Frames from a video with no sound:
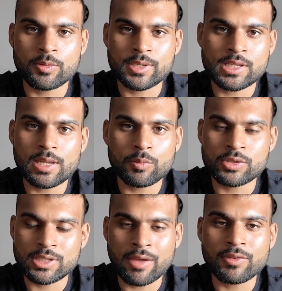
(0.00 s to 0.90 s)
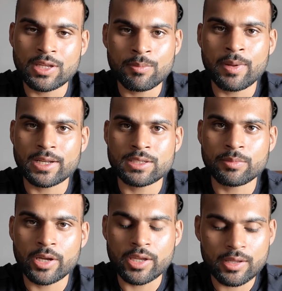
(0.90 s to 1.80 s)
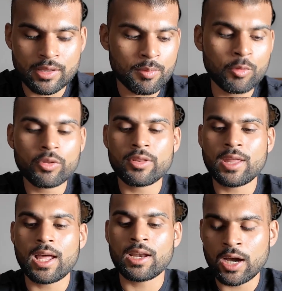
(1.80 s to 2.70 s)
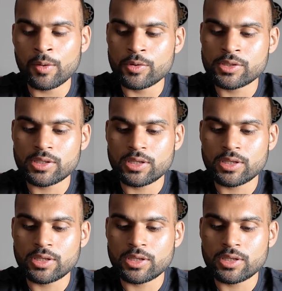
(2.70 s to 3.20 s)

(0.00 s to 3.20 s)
so my sleep was definitely impacted by it. But more than that, I was